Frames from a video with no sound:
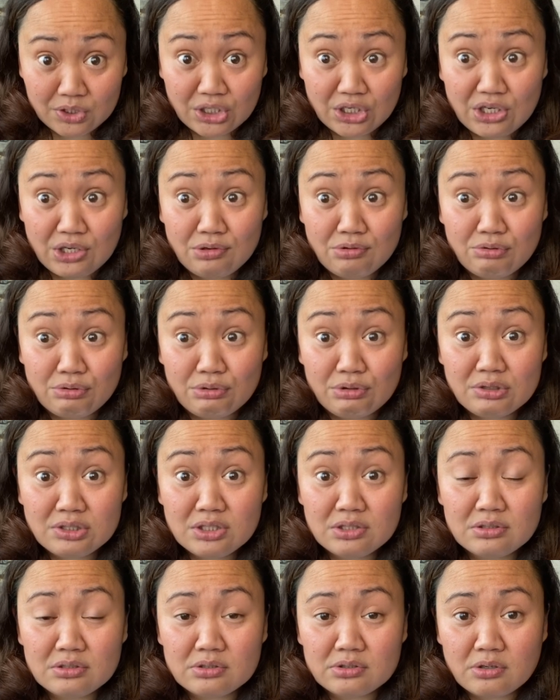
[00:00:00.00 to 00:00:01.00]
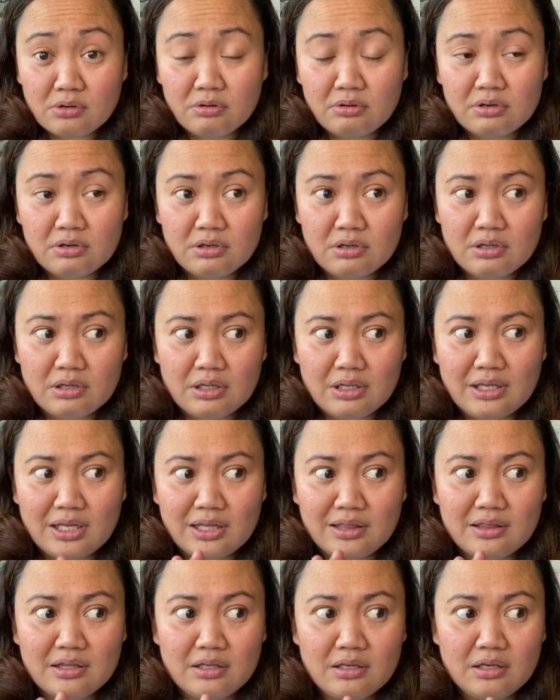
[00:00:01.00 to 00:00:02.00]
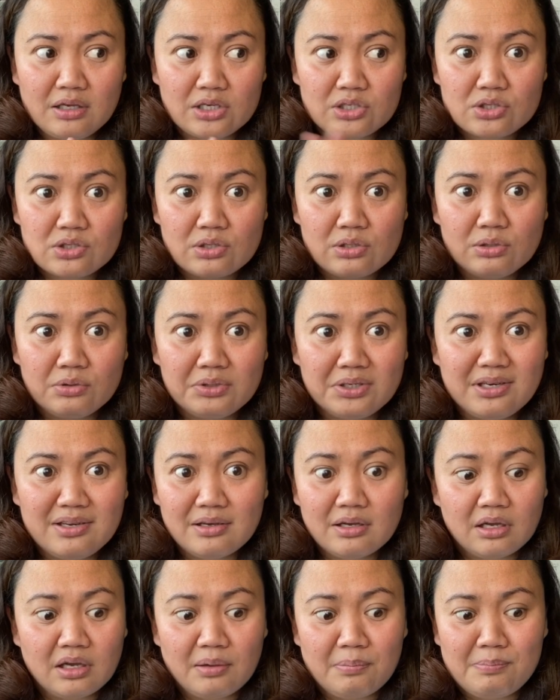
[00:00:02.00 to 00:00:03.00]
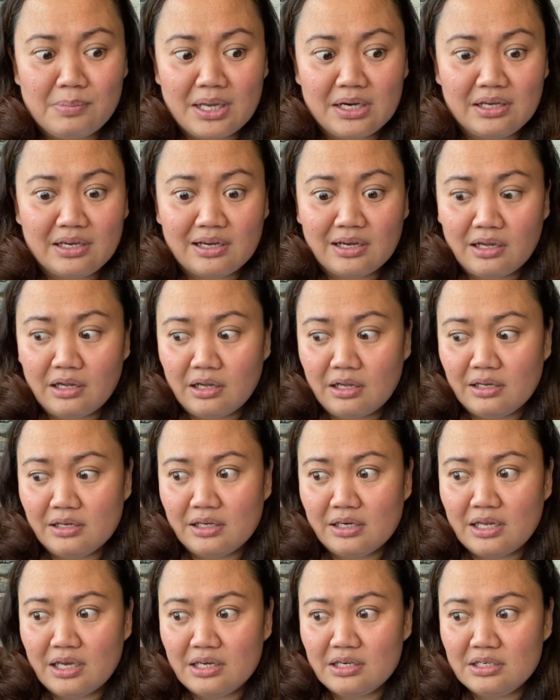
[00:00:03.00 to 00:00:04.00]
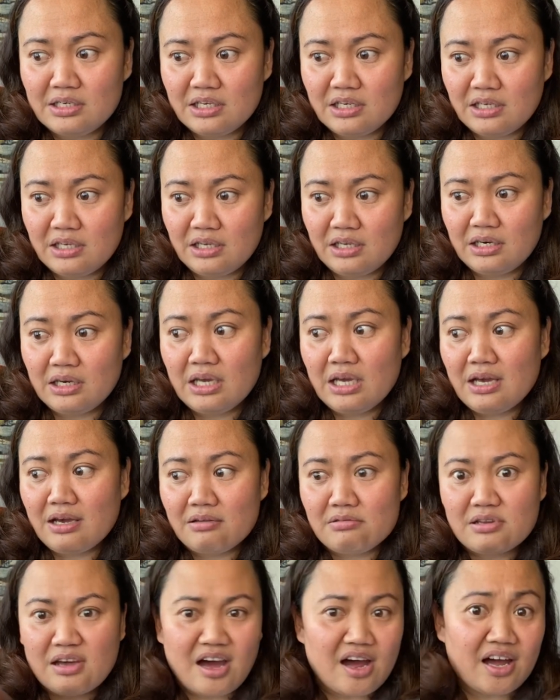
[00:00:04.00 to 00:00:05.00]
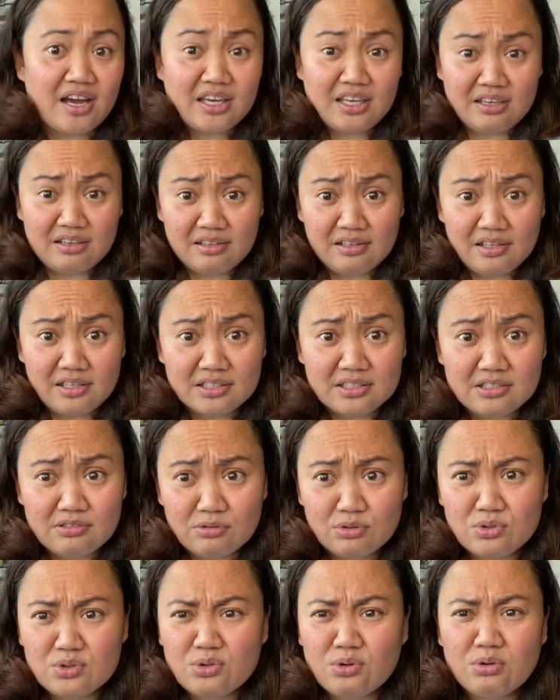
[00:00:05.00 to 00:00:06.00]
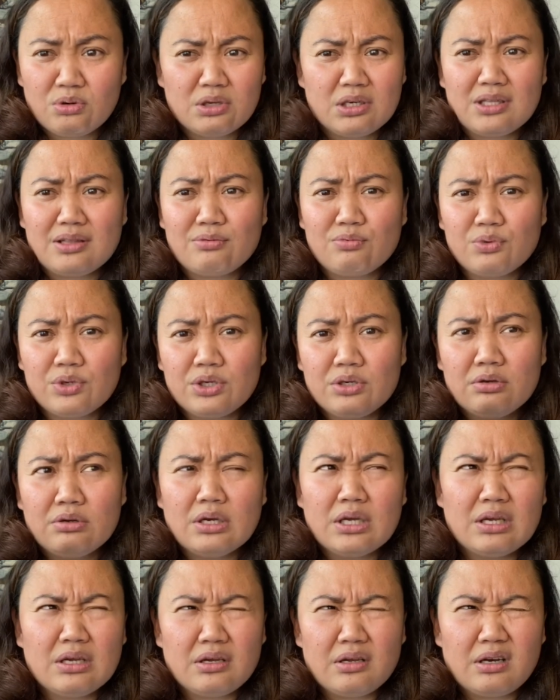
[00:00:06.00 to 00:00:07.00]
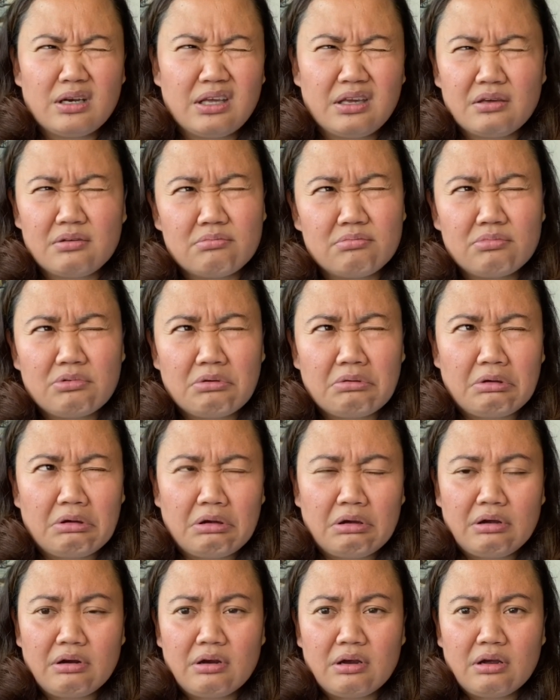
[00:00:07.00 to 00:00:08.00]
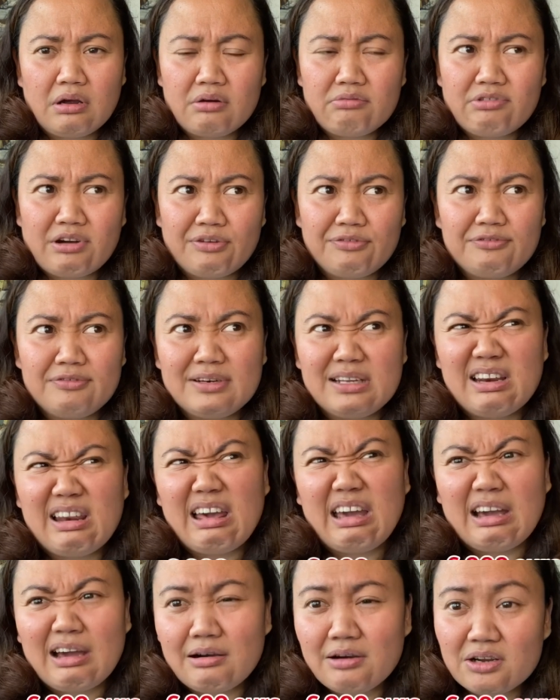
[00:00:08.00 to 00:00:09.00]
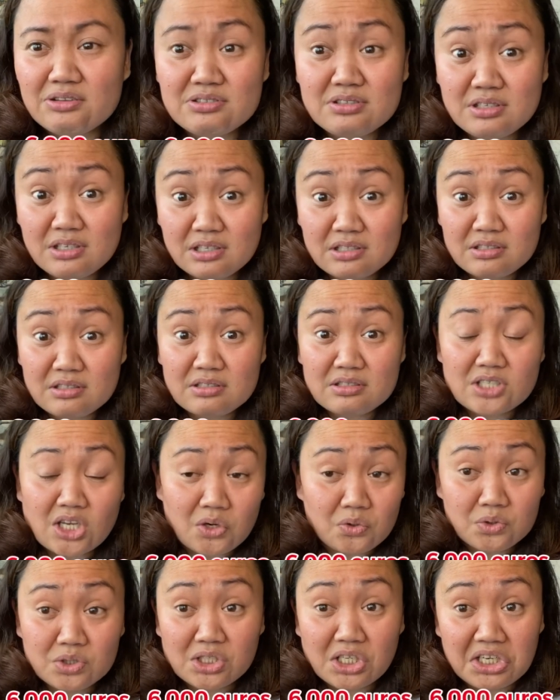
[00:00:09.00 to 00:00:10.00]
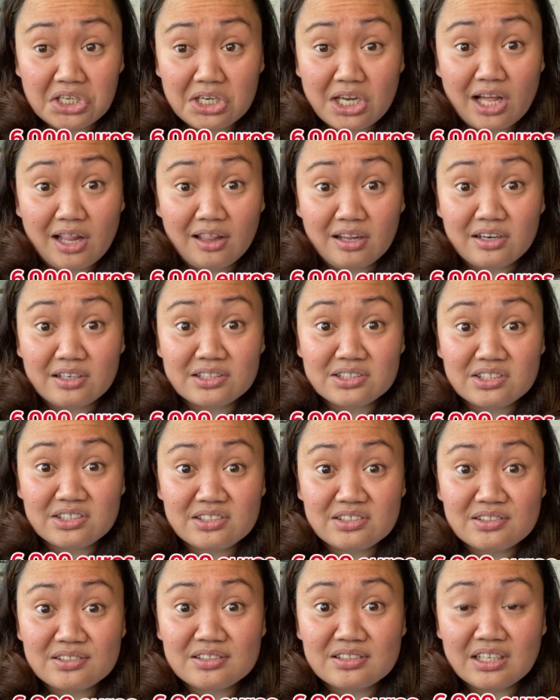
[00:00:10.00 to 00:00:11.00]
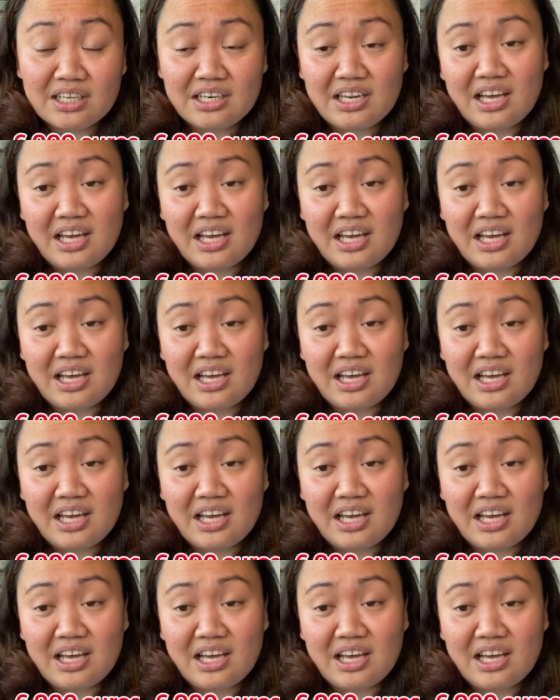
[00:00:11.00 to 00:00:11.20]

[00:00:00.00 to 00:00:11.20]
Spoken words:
euros. So that exclude the medical that I did, the IELTS. So it would like roughly like around $6,000 that